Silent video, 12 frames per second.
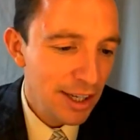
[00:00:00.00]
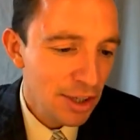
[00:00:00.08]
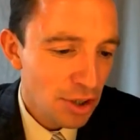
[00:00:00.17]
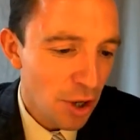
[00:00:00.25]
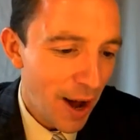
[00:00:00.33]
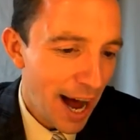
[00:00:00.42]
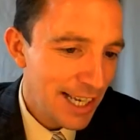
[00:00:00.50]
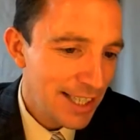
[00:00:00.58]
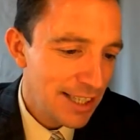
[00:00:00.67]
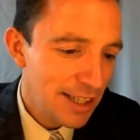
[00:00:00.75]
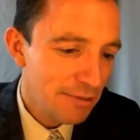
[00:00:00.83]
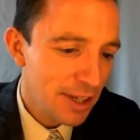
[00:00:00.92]
So
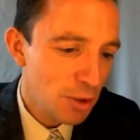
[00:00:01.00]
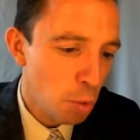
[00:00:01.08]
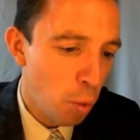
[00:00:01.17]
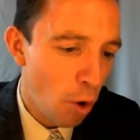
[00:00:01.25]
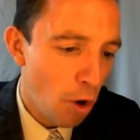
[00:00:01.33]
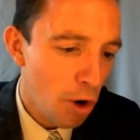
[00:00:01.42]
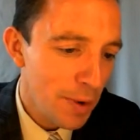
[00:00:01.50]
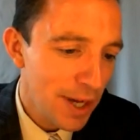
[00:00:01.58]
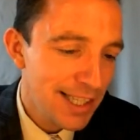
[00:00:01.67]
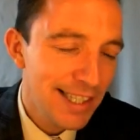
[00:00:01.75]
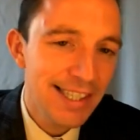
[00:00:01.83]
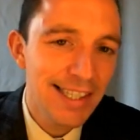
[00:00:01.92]
adjective is warm,
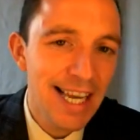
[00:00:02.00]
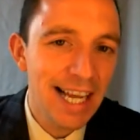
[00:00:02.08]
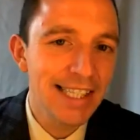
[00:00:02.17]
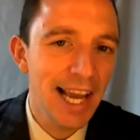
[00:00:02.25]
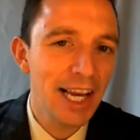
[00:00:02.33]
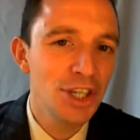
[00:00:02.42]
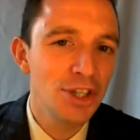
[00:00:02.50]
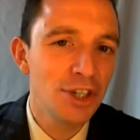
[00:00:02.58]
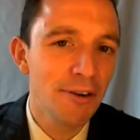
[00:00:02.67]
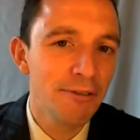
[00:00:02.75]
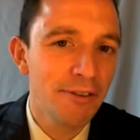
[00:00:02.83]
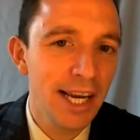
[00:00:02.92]
it's the sensation
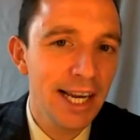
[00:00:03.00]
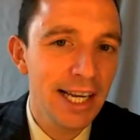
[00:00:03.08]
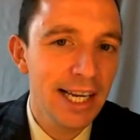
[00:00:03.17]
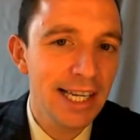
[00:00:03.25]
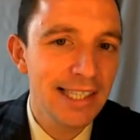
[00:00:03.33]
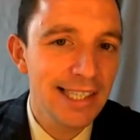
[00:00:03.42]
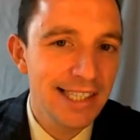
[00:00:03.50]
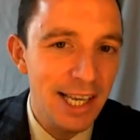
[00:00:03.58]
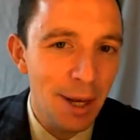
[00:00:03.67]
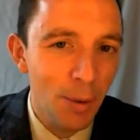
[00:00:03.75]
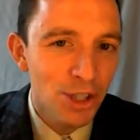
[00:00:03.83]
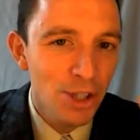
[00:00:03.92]
you're feeling. It's
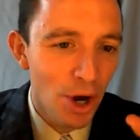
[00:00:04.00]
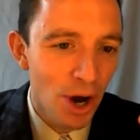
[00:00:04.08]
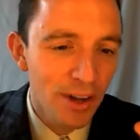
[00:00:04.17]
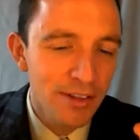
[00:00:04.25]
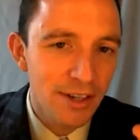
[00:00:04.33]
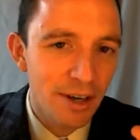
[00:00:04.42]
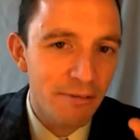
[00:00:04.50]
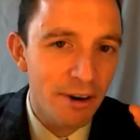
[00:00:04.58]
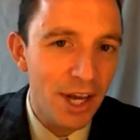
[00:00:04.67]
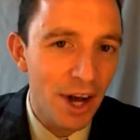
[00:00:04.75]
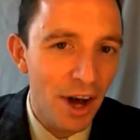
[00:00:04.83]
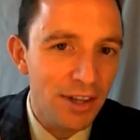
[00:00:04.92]
similar to hot, you're
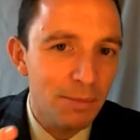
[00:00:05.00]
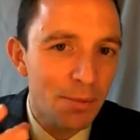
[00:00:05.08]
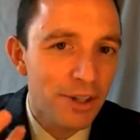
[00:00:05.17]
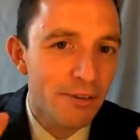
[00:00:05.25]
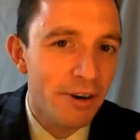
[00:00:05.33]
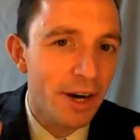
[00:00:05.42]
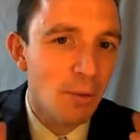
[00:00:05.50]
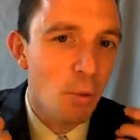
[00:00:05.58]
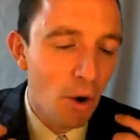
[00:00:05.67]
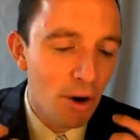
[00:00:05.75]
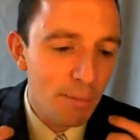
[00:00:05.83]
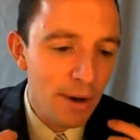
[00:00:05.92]
very hot, but you're very
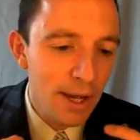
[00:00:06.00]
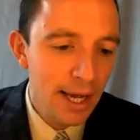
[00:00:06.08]
warm.